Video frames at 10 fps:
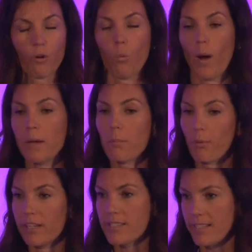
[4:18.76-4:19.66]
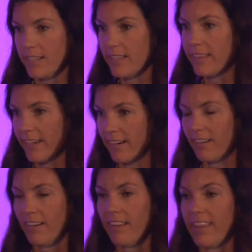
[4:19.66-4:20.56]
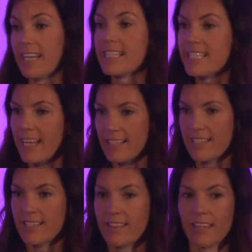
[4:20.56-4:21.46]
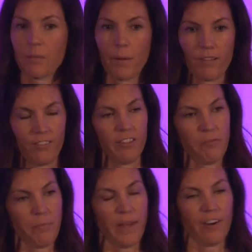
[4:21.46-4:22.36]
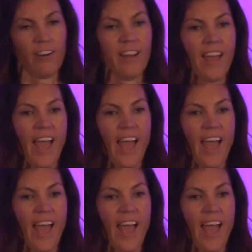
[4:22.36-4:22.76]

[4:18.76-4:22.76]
a white bracelet in there that says, think better, live better.